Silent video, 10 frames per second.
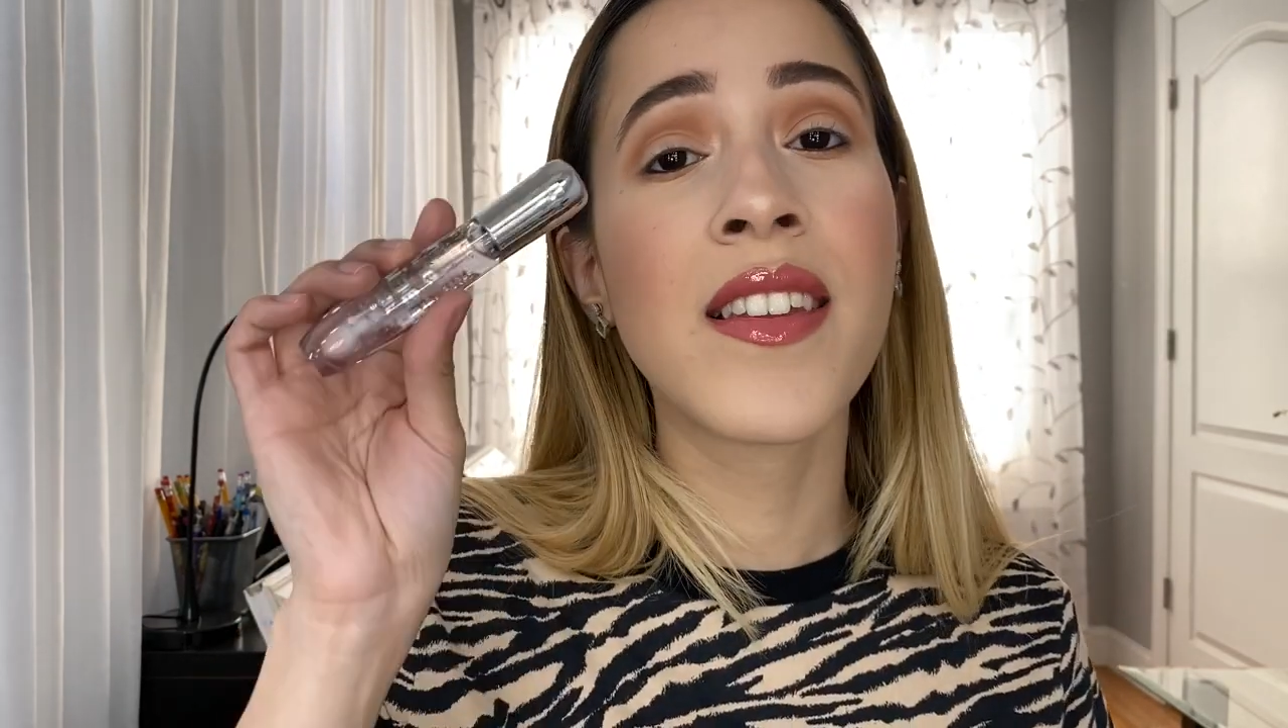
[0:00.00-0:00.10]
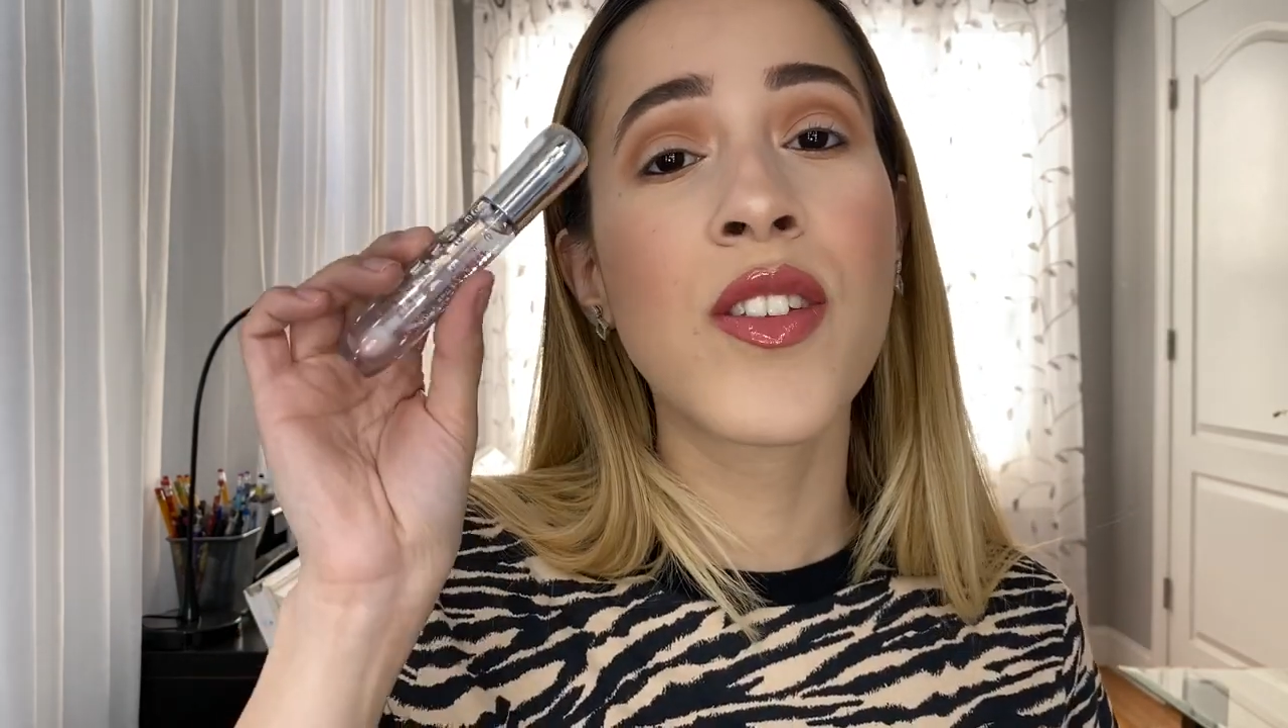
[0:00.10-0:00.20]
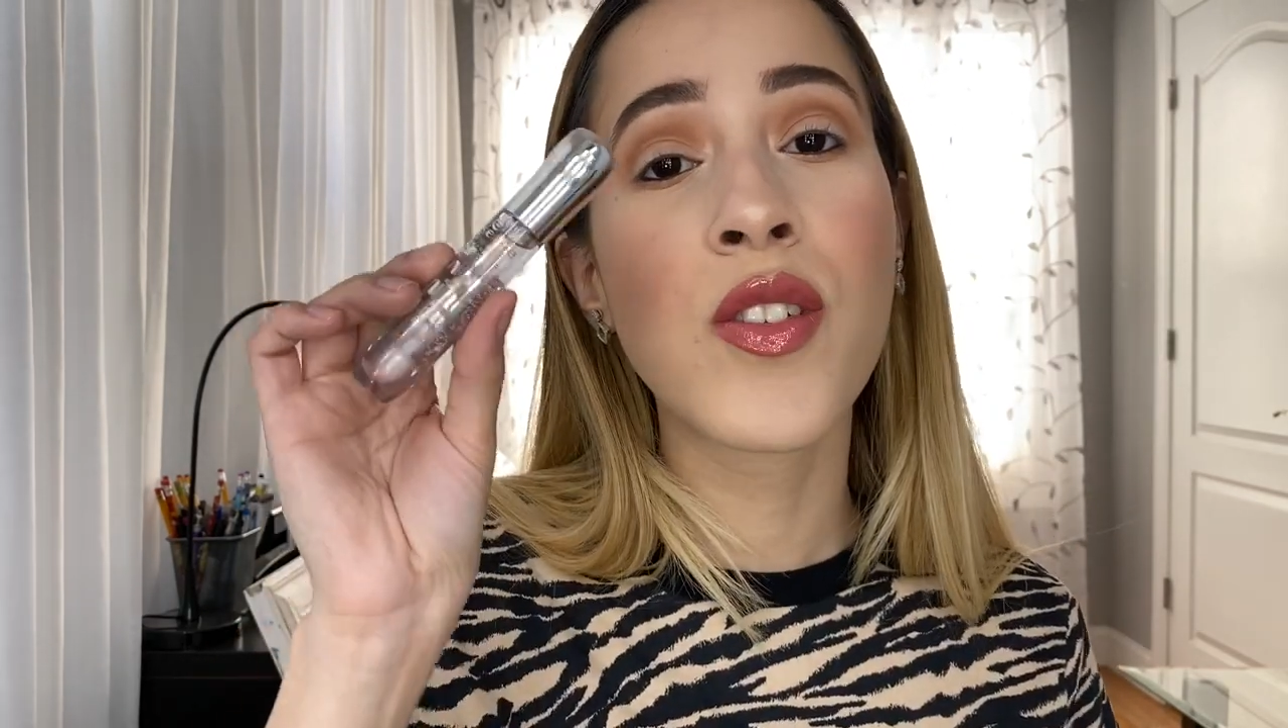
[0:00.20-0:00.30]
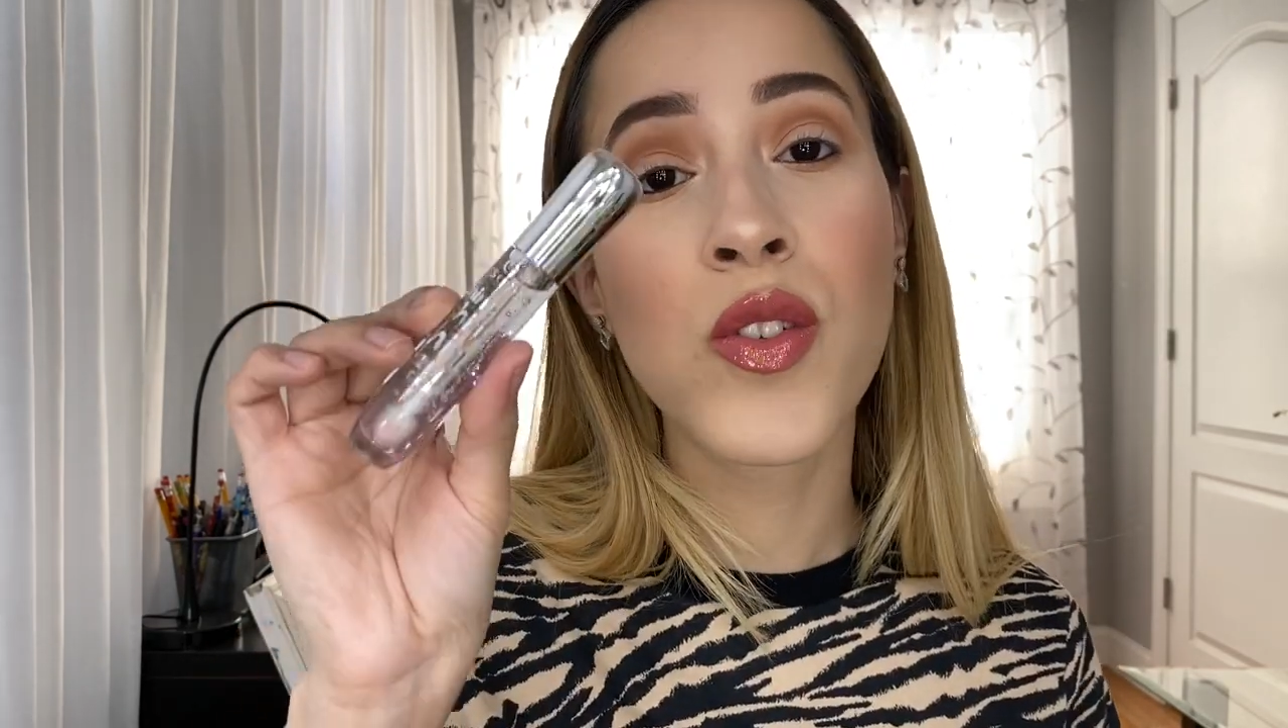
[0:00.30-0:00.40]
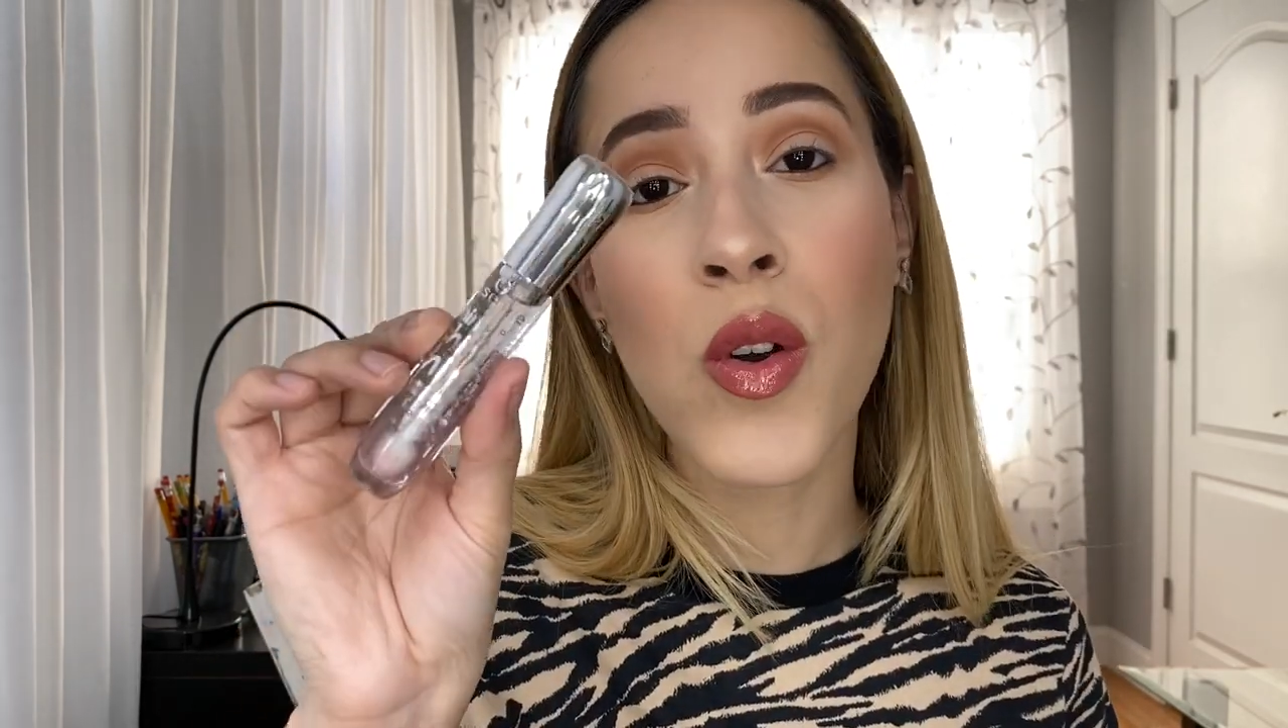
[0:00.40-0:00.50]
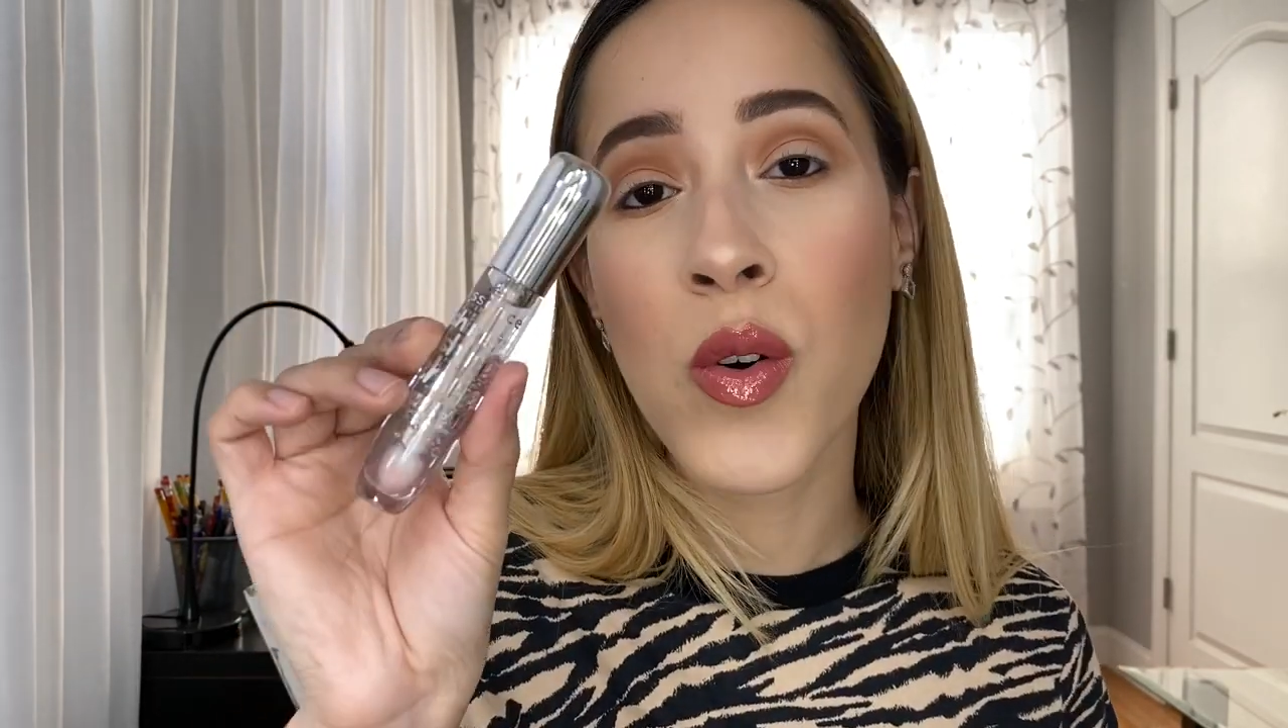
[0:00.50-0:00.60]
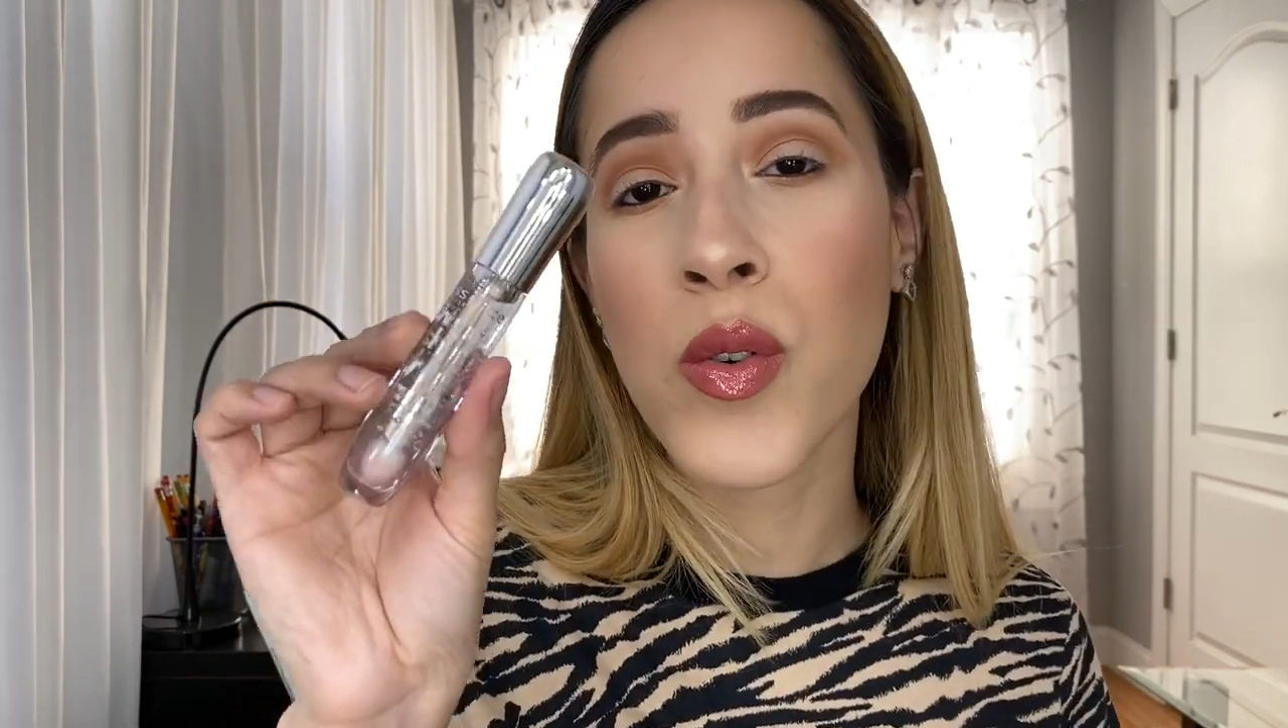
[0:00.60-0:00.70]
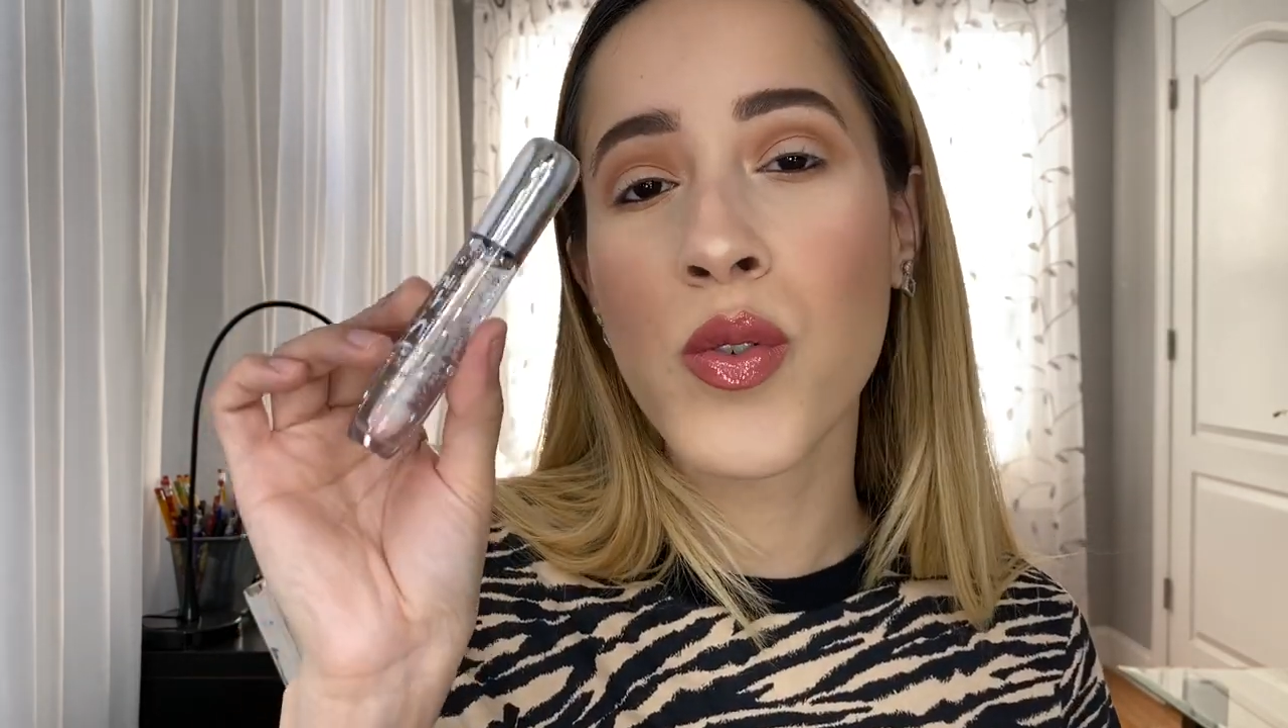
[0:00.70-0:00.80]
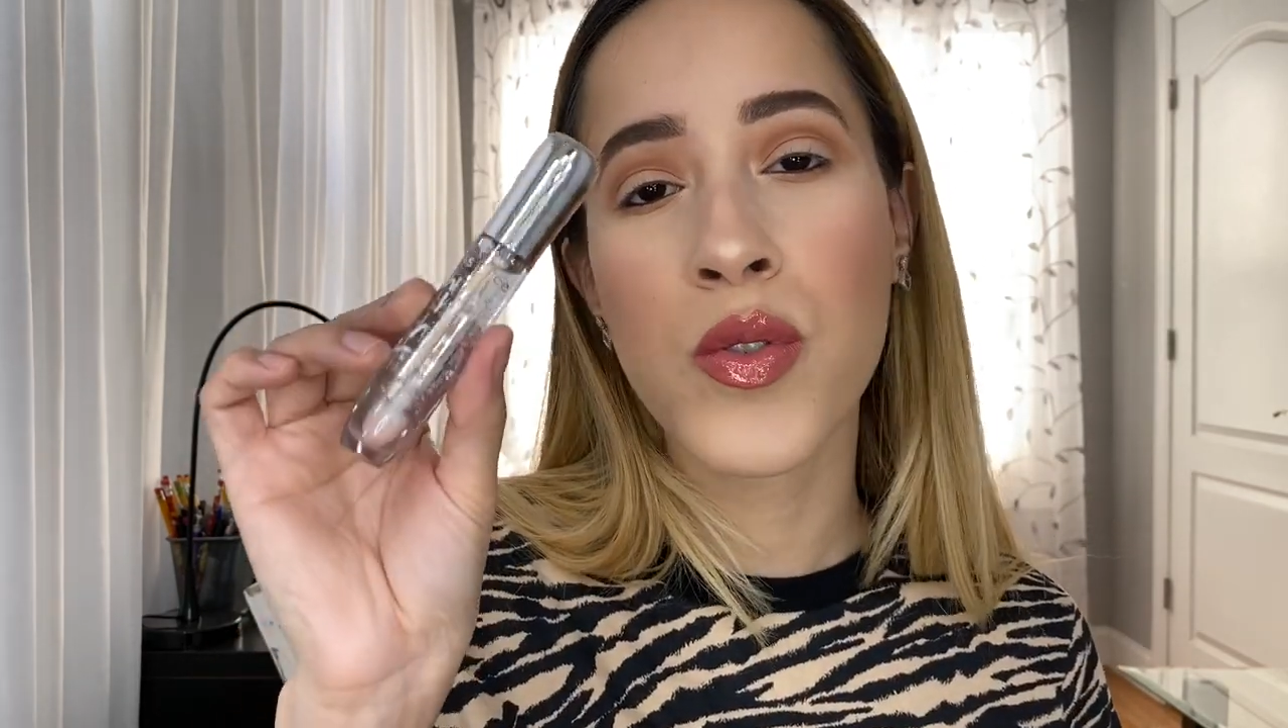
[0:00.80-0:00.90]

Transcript: so